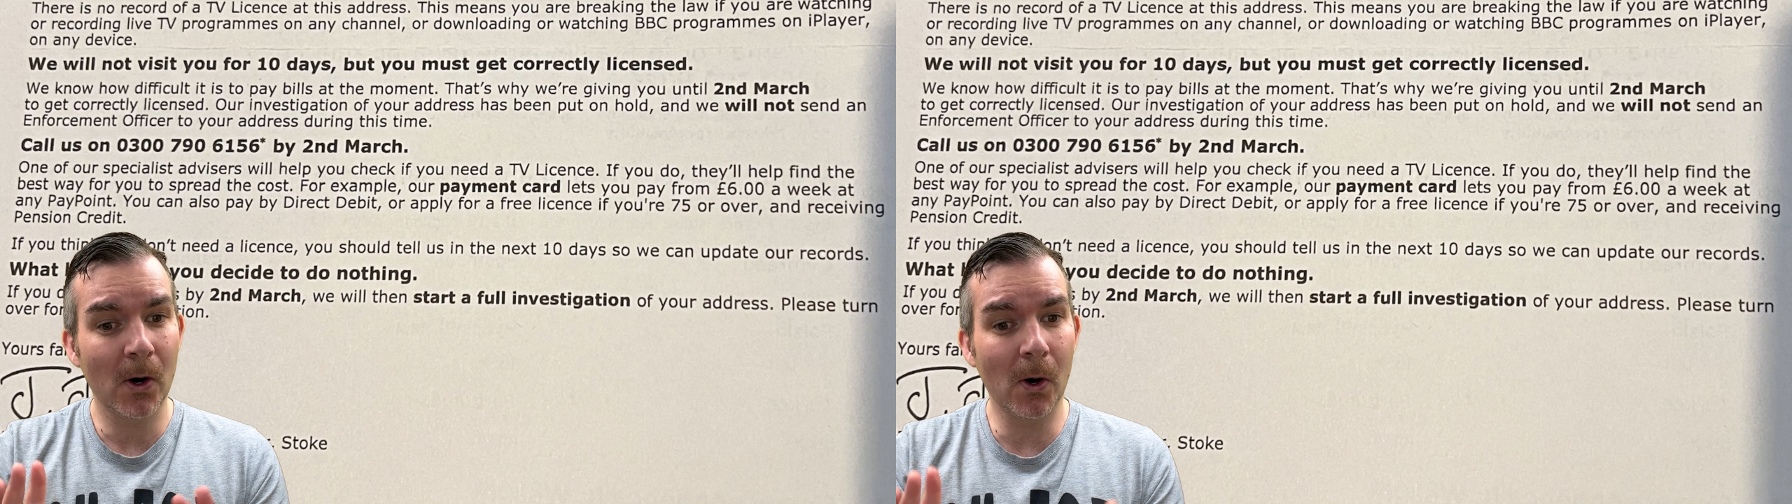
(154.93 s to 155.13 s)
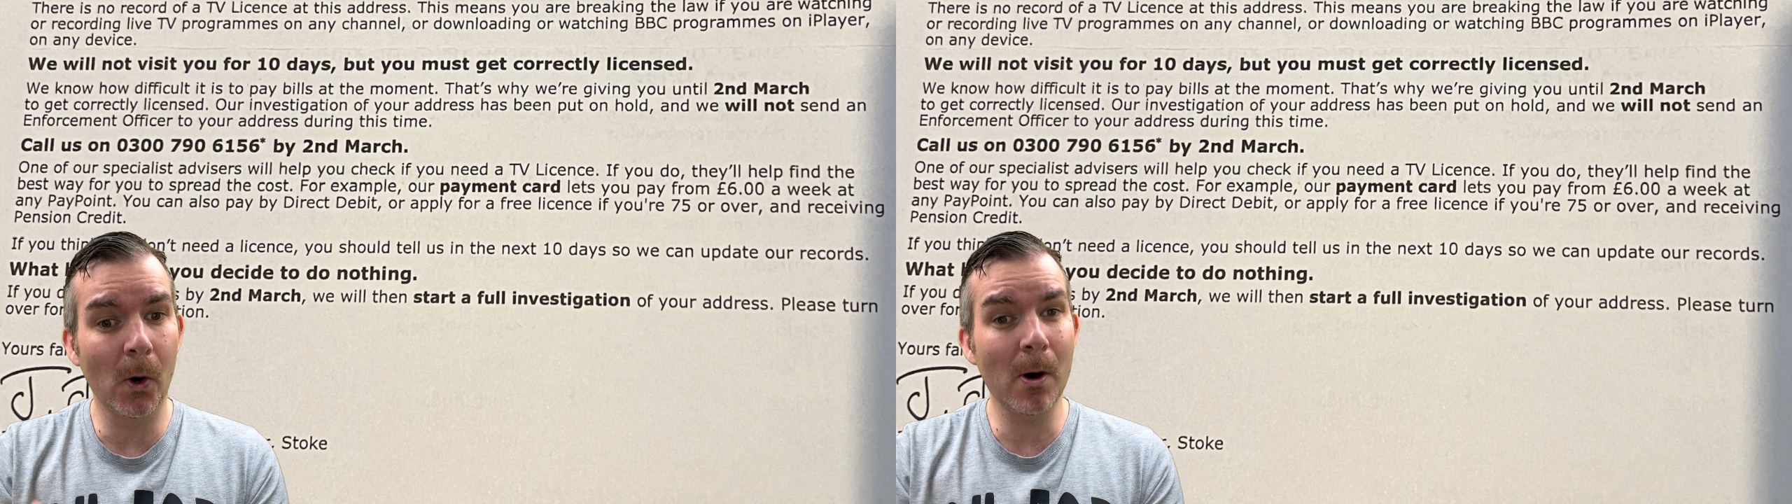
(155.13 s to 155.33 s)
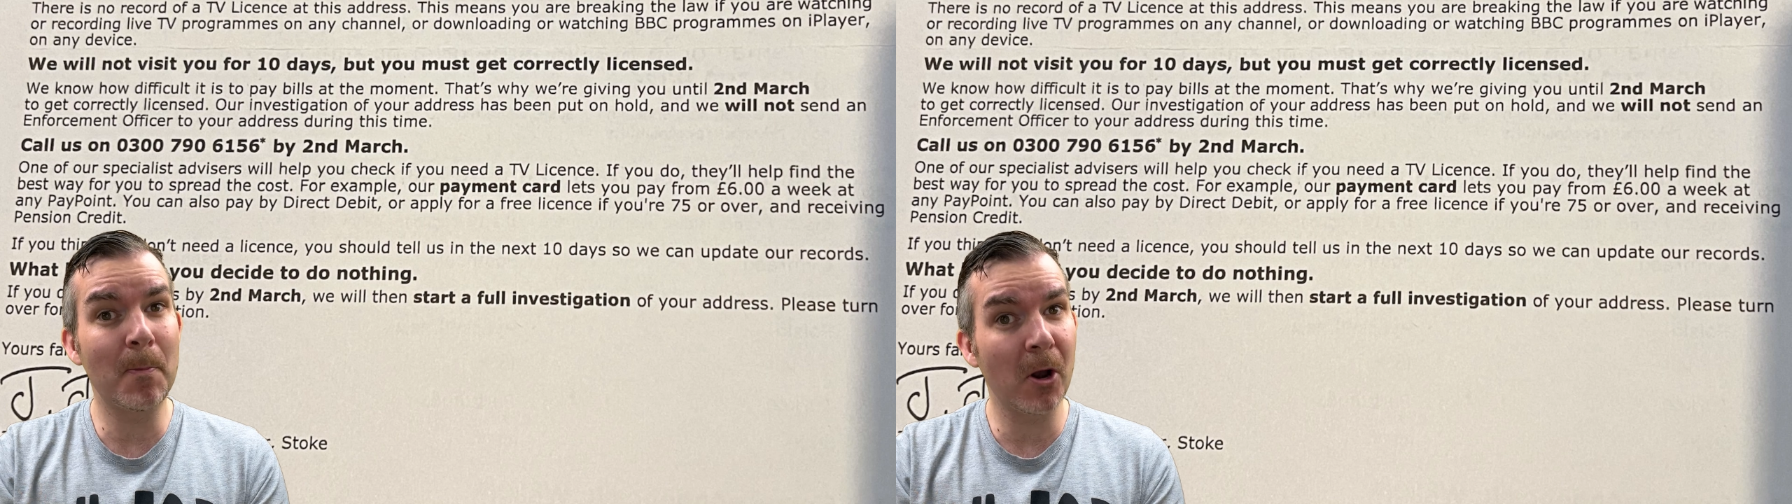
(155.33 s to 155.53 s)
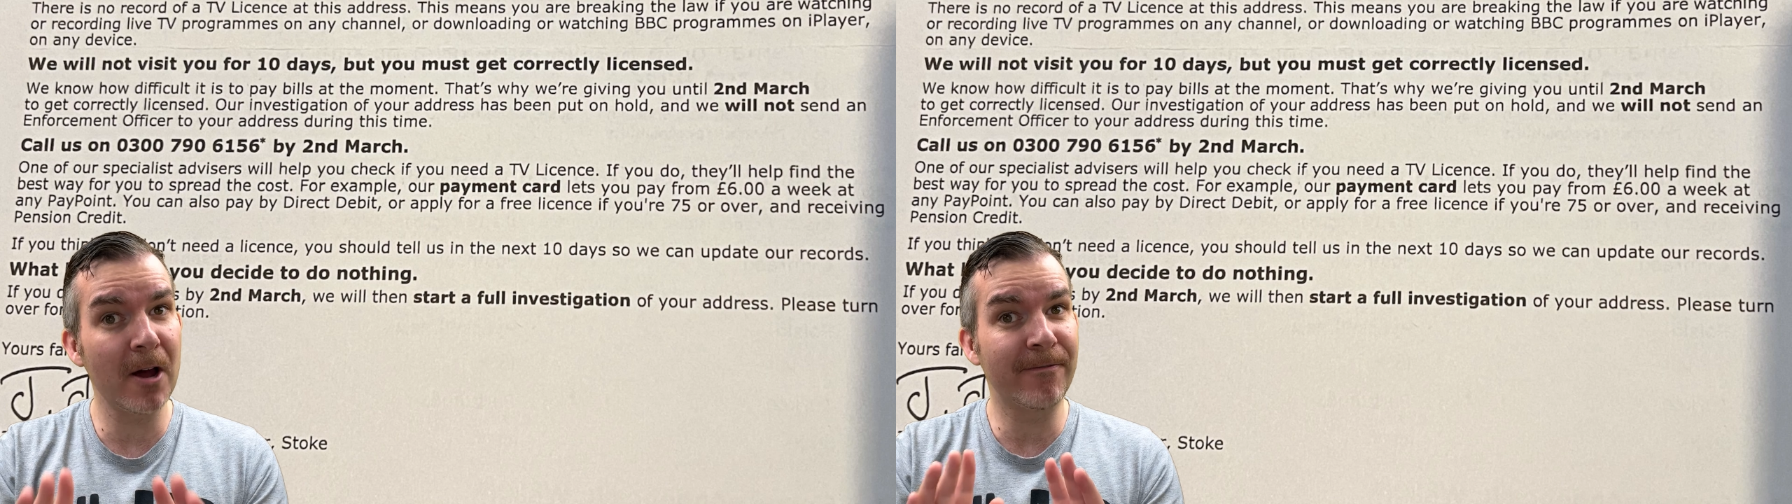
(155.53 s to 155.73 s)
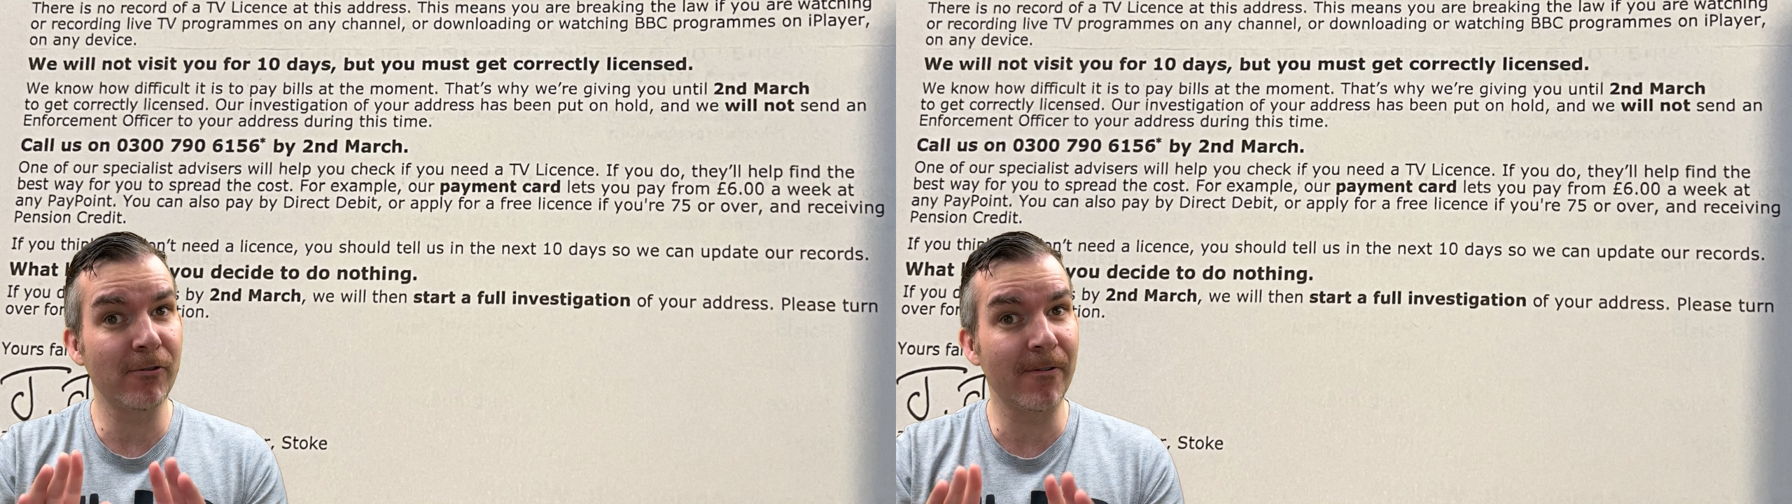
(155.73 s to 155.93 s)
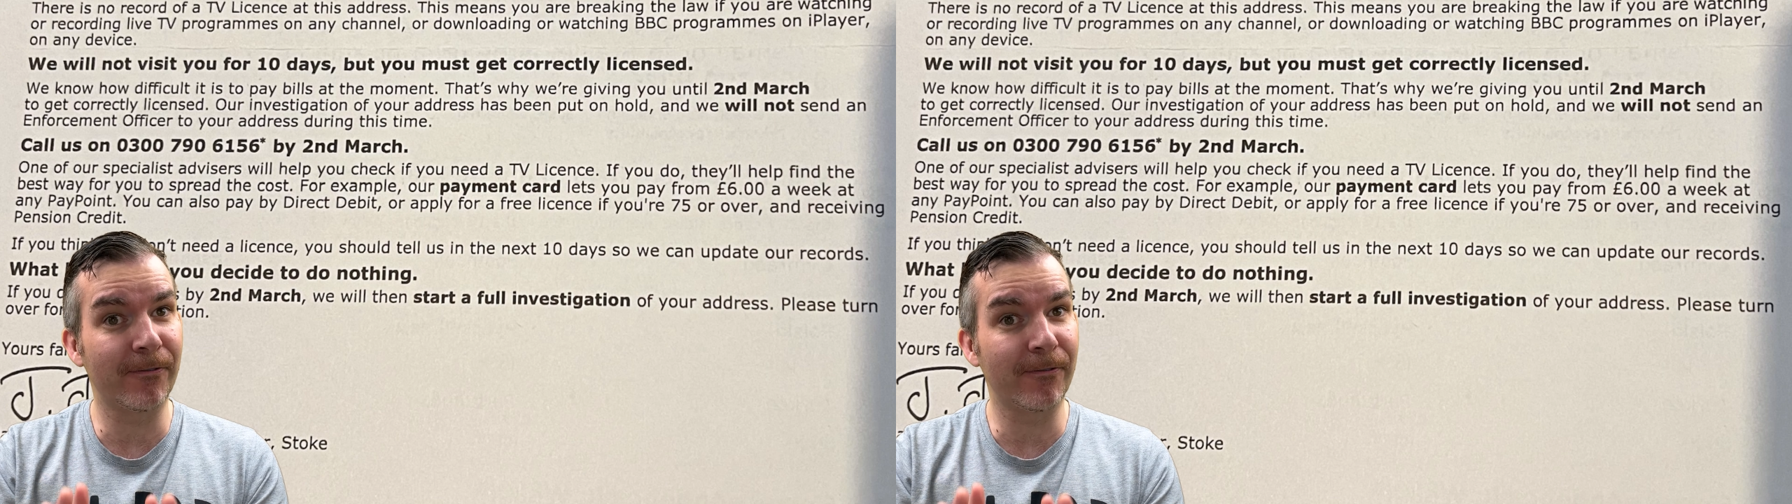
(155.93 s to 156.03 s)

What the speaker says: or apply for a